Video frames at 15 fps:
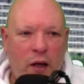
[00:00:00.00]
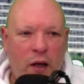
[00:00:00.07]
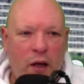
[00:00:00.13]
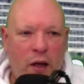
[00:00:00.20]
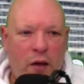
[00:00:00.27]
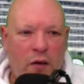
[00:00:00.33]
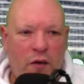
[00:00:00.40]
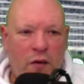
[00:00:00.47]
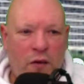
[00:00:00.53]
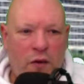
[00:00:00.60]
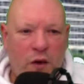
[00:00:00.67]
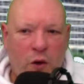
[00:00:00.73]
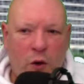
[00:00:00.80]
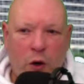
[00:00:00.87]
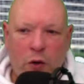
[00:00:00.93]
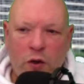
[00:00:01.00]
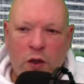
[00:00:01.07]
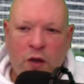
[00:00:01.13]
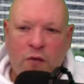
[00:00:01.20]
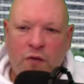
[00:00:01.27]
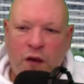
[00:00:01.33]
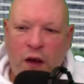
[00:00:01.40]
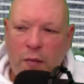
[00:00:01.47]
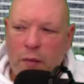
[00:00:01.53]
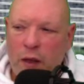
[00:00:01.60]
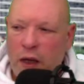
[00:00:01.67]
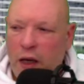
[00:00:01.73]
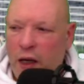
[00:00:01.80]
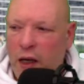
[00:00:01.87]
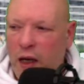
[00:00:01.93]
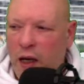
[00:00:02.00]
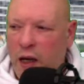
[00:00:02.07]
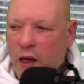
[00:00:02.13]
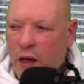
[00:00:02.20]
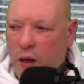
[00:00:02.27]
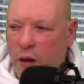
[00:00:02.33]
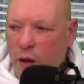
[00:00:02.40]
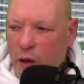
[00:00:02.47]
the cruising family again.